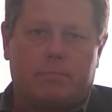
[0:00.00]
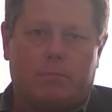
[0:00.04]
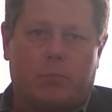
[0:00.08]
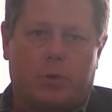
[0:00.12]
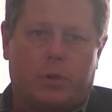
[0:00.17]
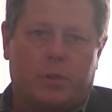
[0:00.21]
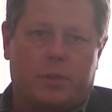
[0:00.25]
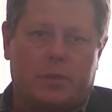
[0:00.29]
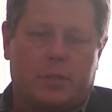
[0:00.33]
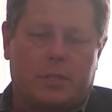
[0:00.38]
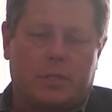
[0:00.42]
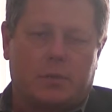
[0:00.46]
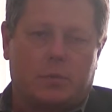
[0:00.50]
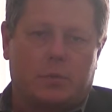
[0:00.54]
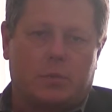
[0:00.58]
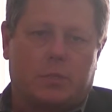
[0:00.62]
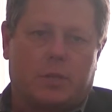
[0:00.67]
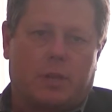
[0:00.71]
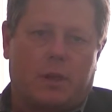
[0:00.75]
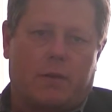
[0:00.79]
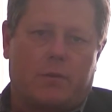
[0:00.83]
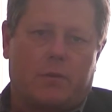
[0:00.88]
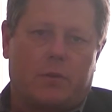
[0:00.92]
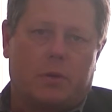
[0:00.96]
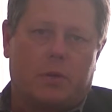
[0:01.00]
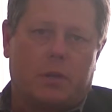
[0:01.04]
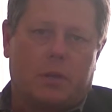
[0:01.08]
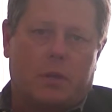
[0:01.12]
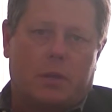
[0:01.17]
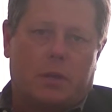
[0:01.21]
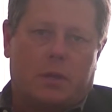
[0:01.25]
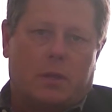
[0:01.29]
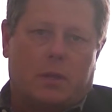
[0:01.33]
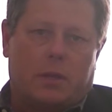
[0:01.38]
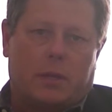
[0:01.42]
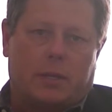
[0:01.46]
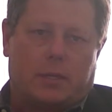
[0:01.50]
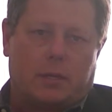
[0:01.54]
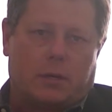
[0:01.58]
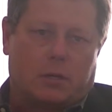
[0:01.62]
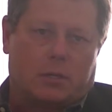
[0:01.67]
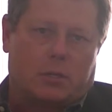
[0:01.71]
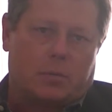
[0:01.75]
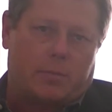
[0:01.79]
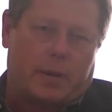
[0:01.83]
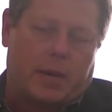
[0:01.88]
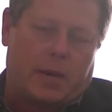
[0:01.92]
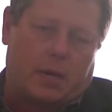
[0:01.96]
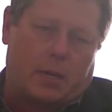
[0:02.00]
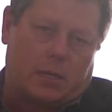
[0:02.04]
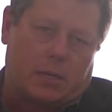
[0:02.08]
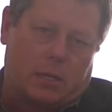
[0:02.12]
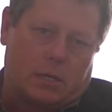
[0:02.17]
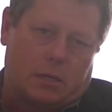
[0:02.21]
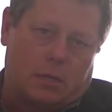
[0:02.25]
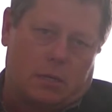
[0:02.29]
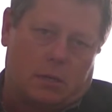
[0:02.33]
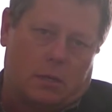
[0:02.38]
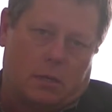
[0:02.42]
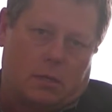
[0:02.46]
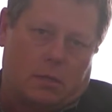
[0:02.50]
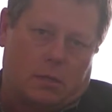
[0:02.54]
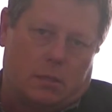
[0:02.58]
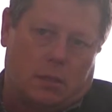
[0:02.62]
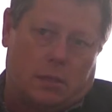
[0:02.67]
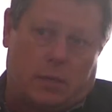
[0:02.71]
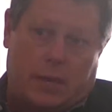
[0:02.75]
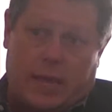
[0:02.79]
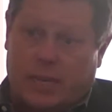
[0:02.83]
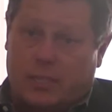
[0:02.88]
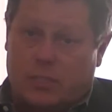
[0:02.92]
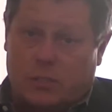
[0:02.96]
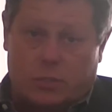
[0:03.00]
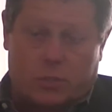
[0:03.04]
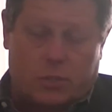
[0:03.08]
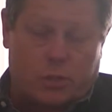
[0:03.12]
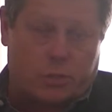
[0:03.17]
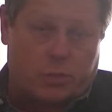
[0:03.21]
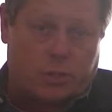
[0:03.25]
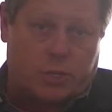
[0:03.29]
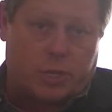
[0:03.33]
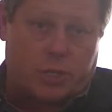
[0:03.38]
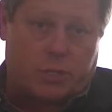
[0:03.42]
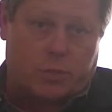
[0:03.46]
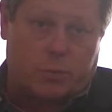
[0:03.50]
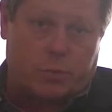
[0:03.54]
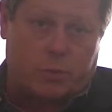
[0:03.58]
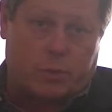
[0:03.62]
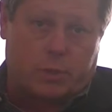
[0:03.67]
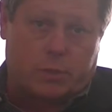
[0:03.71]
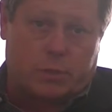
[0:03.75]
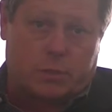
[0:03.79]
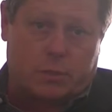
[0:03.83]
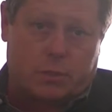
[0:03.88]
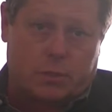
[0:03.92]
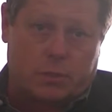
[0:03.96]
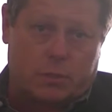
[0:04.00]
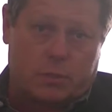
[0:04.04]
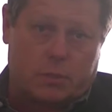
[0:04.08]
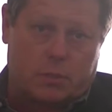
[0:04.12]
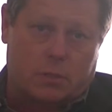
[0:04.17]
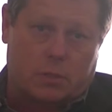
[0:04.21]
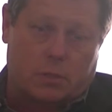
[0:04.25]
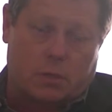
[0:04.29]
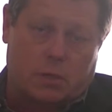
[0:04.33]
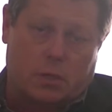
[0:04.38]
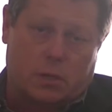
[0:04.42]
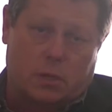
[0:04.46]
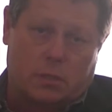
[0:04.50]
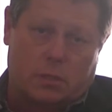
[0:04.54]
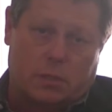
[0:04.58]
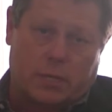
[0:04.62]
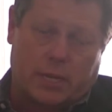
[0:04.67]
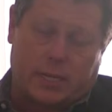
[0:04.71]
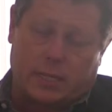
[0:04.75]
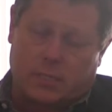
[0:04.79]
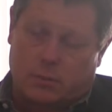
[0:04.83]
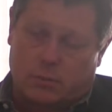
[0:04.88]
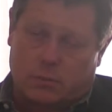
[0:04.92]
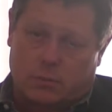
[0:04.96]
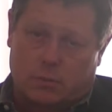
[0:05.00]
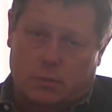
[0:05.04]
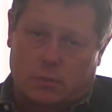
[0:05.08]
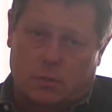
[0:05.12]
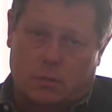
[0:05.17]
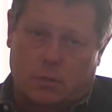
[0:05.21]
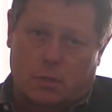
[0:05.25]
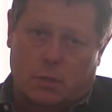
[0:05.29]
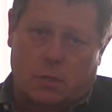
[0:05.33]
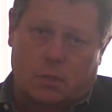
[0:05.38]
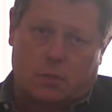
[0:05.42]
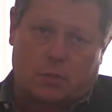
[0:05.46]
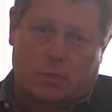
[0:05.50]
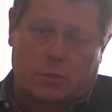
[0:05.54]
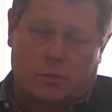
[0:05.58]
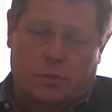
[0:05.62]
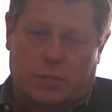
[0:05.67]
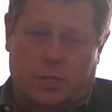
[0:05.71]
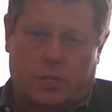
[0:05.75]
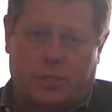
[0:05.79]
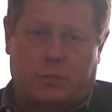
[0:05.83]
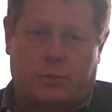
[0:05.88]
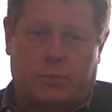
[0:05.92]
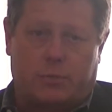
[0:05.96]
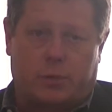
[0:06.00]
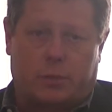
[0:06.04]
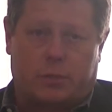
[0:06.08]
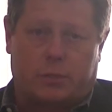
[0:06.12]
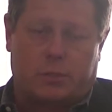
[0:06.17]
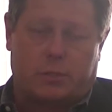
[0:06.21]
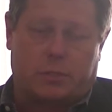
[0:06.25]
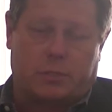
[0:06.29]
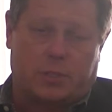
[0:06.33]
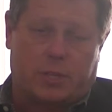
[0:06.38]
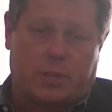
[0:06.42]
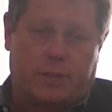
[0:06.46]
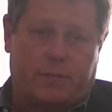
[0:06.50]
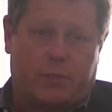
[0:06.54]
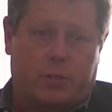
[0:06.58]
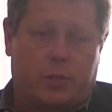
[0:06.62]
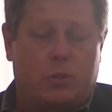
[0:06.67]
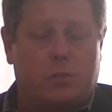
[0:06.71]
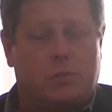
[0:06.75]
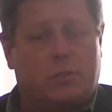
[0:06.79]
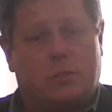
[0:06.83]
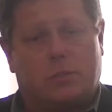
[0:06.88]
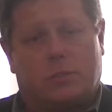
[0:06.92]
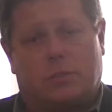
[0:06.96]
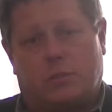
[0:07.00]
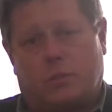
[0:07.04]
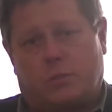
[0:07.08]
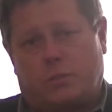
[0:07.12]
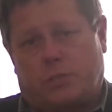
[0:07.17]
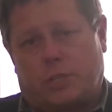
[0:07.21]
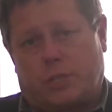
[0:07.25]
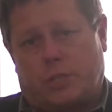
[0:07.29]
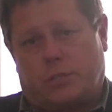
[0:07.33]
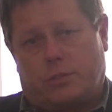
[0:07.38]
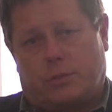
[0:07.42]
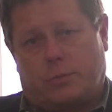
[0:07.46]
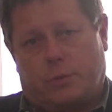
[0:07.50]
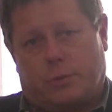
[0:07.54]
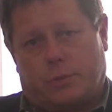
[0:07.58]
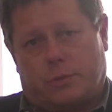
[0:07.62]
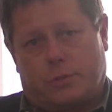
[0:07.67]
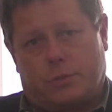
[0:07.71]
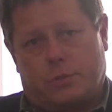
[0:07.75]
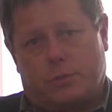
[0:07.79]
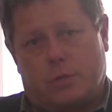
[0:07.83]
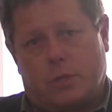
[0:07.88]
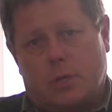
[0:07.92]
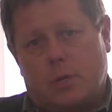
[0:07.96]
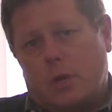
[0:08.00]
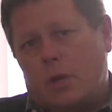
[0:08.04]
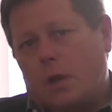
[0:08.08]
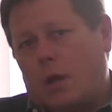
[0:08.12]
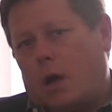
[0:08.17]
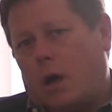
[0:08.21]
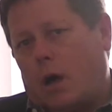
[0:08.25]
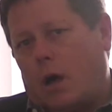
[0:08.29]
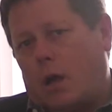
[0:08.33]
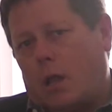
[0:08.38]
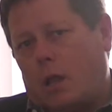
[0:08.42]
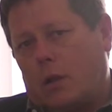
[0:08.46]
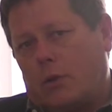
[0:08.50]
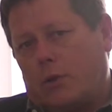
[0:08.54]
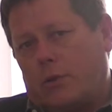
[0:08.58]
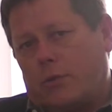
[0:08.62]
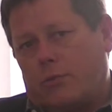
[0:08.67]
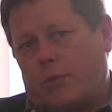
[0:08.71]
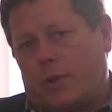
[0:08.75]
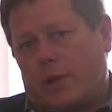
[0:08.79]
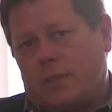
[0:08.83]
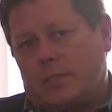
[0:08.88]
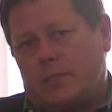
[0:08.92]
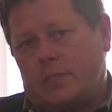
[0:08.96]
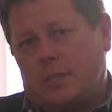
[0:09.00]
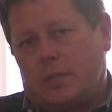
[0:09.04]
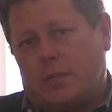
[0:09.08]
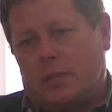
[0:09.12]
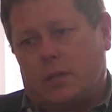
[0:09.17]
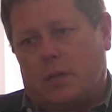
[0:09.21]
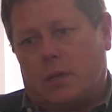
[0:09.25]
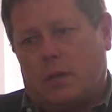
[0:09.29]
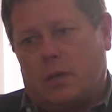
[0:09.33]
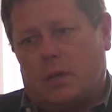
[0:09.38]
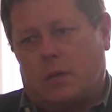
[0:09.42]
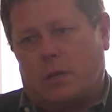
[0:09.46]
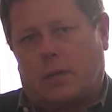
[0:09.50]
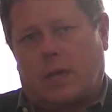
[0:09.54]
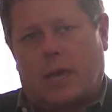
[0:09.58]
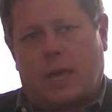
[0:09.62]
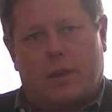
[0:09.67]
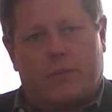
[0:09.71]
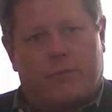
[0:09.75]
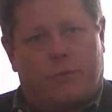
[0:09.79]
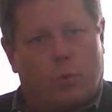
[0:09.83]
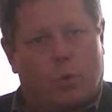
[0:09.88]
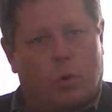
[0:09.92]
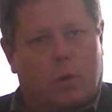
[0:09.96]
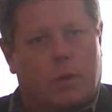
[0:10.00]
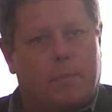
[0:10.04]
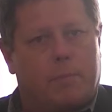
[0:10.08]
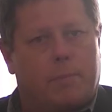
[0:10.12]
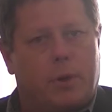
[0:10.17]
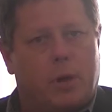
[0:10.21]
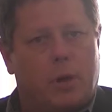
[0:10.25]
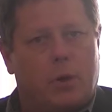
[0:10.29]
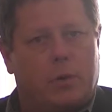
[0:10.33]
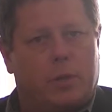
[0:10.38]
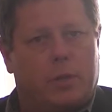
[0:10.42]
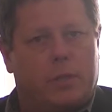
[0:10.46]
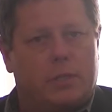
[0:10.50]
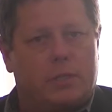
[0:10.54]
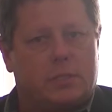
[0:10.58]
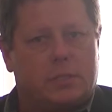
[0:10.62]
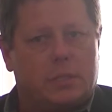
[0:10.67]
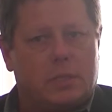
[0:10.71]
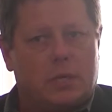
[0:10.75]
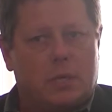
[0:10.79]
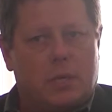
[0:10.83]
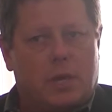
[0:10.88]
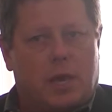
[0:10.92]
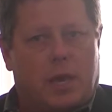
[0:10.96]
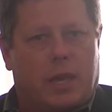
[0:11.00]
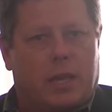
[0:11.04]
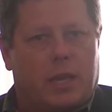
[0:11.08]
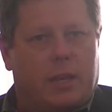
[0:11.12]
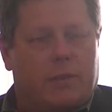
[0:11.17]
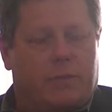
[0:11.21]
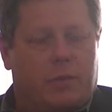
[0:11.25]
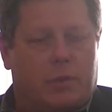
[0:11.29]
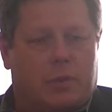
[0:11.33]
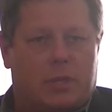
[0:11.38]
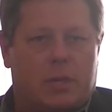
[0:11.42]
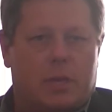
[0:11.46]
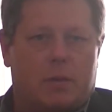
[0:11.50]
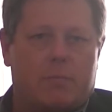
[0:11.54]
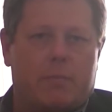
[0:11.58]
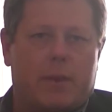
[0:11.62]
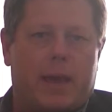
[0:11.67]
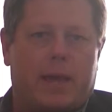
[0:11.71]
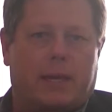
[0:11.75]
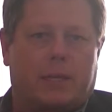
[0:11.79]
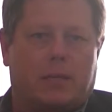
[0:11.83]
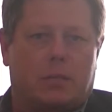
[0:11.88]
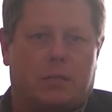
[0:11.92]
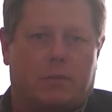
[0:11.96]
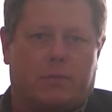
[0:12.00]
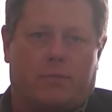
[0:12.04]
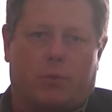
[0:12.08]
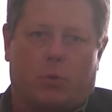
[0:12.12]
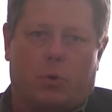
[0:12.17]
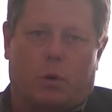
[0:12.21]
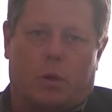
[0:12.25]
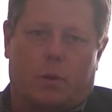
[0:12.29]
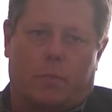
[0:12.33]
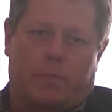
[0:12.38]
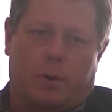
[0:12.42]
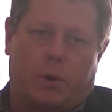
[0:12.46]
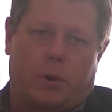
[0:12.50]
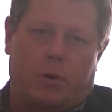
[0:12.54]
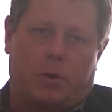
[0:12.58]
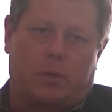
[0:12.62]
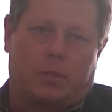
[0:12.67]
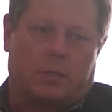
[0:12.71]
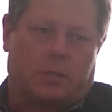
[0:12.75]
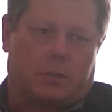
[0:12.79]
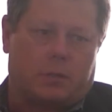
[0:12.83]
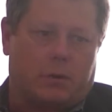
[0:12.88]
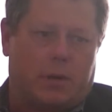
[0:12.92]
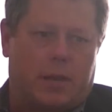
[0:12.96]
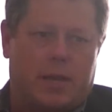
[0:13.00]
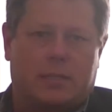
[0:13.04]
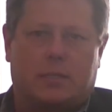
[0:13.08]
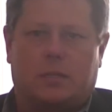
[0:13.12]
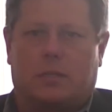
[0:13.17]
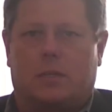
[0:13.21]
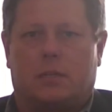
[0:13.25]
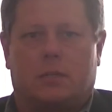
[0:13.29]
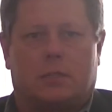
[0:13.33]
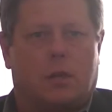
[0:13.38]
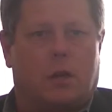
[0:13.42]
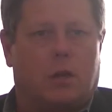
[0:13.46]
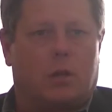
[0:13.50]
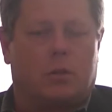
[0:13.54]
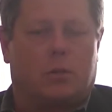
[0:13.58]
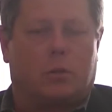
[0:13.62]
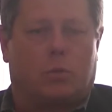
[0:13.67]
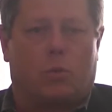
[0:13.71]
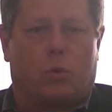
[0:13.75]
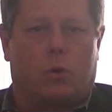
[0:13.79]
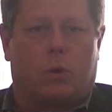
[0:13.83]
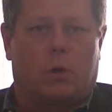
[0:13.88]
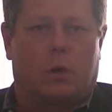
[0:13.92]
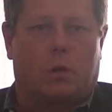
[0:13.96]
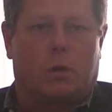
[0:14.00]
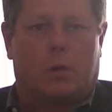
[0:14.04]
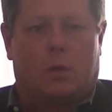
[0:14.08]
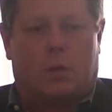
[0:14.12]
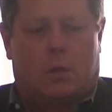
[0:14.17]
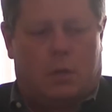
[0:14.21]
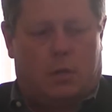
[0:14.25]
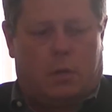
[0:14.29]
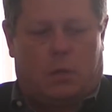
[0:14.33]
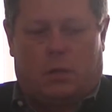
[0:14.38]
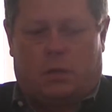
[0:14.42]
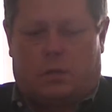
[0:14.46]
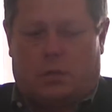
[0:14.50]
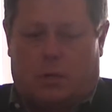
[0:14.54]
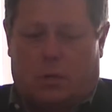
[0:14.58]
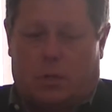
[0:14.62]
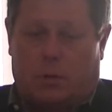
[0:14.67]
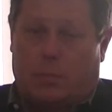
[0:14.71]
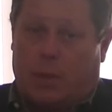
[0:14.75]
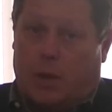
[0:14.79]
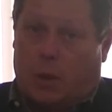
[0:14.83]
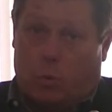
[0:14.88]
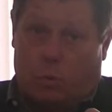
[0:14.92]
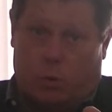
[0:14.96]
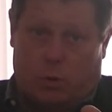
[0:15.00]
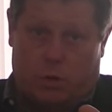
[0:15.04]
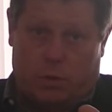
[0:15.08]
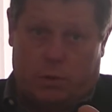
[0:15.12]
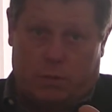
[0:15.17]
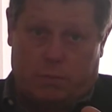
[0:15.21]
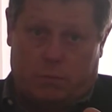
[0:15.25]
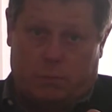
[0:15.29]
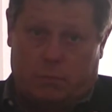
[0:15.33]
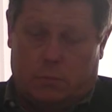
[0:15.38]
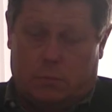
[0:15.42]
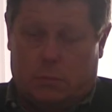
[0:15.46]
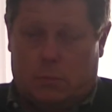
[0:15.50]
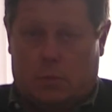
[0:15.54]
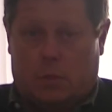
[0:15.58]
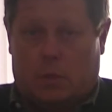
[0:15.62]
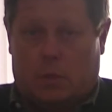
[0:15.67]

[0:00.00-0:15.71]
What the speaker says: one of the things that was covered, they talked about the National Association of Realtors, Texas Association of Realtors, and even Houston Association of Realtors, all are addressing kind of four components. And if you think back to the four components that they're asking us all to work, they're talking about working